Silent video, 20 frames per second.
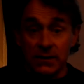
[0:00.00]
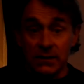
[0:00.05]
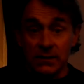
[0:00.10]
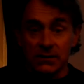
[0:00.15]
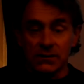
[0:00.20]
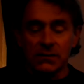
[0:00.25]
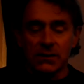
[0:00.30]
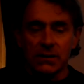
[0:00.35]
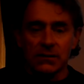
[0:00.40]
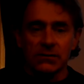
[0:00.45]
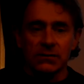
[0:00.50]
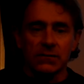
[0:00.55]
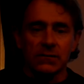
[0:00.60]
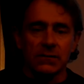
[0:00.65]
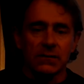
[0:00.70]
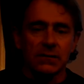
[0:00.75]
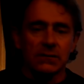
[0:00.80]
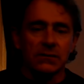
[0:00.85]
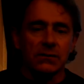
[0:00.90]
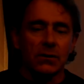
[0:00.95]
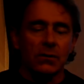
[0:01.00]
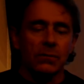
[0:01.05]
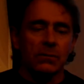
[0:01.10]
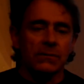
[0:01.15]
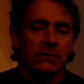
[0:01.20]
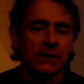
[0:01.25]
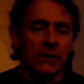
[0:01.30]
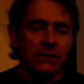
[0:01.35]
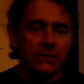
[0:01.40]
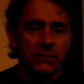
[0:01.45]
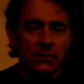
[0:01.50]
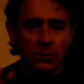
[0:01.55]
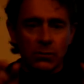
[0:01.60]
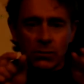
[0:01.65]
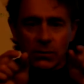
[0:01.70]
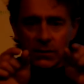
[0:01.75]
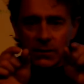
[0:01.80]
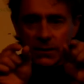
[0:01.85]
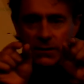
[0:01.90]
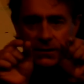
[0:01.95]
that extensive. So instead of 2
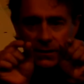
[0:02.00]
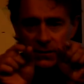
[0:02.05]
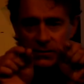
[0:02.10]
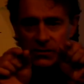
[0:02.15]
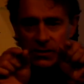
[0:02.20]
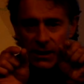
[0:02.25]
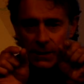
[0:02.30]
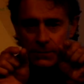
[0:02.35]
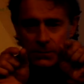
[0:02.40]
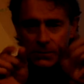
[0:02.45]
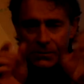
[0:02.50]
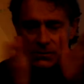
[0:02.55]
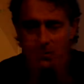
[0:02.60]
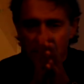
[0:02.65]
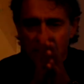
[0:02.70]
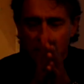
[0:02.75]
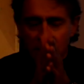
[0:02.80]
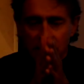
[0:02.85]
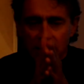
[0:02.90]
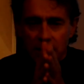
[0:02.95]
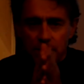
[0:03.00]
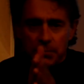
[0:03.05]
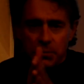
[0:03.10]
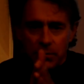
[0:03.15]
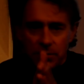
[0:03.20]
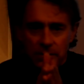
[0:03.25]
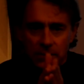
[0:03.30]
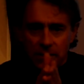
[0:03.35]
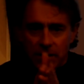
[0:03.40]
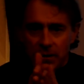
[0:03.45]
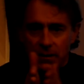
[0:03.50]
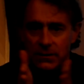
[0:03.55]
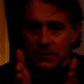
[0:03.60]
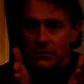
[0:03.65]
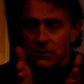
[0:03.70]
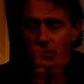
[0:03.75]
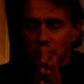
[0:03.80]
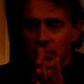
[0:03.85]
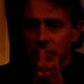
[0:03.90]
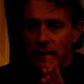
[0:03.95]
really thin chapters, they put these
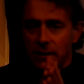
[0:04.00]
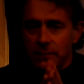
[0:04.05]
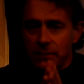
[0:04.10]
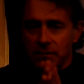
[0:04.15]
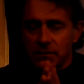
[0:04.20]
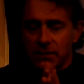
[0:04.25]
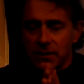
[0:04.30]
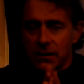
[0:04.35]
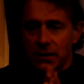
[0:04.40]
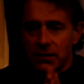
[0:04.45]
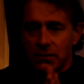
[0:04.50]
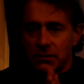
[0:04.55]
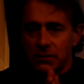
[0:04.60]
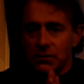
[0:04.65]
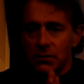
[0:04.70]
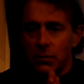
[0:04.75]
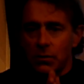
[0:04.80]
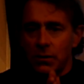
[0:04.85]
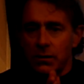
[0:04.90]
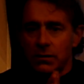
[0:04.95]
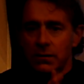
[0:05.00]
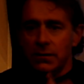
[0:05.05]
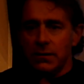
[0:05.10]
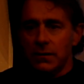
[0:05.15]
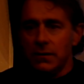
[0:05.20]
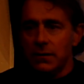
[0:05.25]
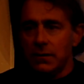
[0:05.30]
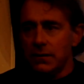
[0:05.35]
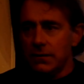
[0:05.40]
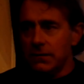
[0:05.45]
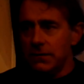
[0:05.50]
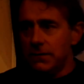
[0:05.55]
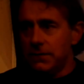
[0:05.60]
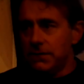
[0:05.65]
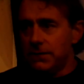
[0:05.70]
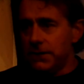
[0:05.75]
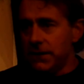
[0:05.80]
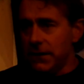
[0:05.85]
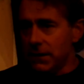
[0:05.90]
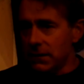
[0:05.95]
2 topics together into one
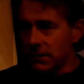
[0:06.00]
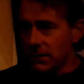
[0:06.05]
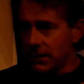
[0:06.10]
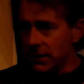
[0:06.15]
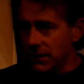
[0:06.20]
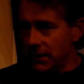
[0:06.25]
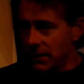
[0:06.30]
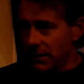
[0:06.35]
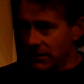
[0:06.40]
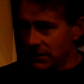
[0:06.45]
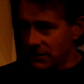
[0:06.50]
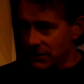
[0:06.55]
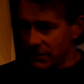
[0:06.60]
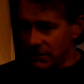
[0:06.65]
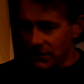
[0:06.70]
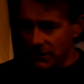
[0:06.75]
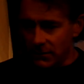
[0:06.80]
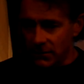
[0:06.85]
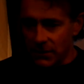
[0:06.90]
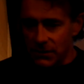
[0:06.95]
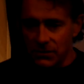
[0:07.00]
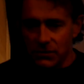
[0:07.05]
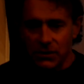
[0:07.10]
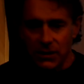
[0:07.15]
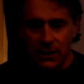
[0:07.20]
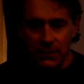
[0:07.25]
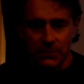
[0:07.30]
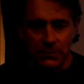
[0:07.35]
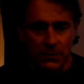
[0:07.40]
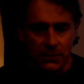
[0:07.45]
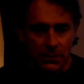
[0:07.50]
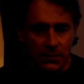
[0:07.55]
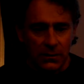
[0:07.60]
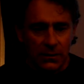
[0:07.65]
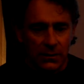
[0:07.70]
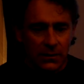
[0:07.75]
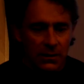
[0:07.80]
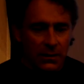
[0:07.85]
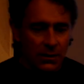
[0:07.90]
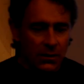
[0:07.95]
fairly slim chapter.
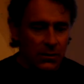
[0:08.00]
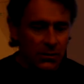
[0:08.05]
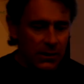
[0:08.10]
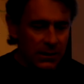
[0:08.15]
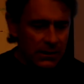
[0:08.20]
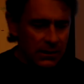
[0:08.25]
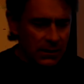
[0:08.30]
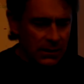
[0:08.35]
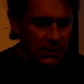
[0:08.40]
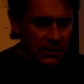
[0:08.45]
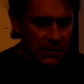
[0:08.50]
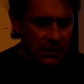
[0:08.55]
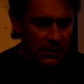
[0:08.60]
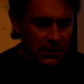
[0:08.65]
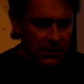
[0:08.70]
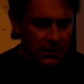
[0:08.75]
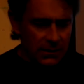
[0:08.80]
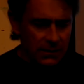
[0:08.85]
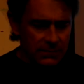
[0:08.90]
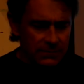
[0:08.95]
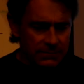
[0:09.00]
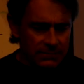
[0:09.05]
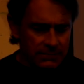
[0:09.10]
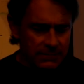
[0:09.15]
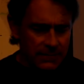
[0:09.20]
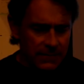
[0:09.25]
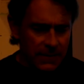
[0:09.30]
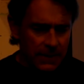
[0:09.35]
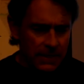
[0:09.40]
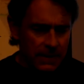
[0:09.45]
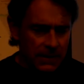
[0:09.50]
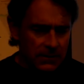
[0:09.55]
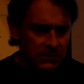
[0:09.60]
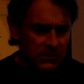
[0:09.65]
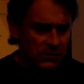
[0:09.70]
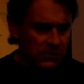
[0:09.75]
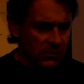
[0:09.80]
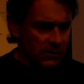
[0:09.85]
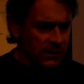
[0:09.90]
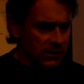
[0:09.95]
All right?
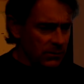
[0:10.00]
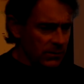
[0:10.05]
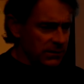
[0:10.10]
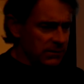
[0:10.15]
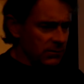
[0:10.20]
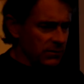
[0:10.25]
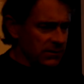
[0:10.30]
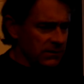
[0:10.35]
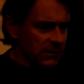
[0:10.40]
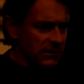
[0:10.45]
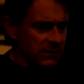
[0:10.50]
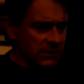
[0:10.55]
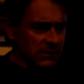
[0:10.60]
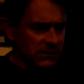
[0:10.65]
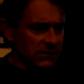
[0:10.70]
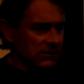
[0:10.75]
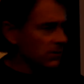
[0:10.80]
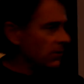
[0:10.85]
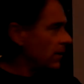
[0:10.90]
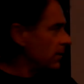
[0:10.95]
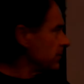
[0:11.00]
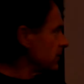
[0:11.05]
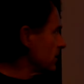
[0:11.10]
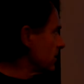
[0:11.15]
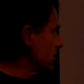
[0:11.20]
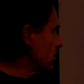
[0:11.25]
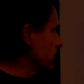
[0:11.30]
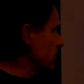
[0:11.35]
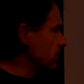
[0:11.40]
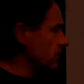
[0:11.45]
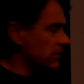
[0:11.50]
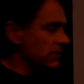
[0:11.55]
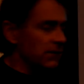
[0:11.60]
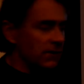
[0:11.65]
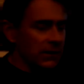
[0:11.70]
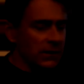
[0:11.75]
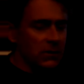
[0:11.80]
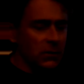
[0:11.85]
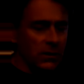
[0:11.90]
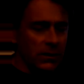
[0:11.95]
Just looking, we did this, so I'm going to go through this
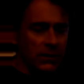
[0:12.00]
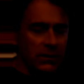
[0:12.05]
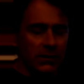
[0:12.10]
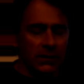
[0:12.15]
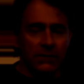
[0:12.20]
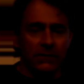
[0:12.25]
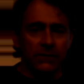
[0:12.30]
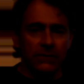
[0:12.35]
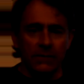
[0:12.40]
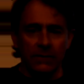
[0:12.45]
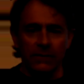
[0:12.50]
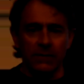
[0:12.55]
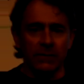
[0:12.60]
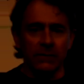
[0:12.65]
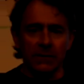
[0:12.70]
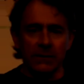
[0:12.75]
very quickly. If you